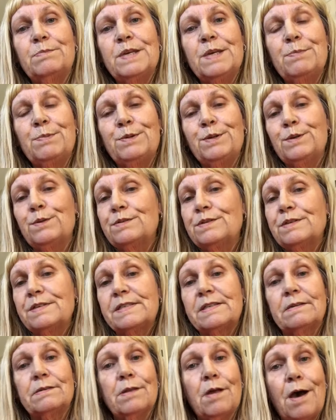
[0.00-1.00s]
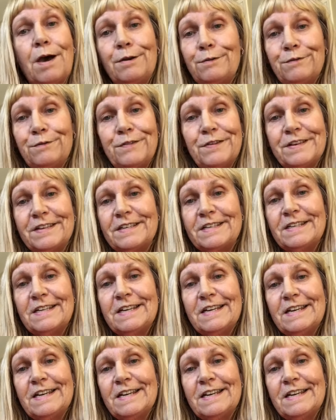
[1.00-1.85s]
people who are just a lot of fun.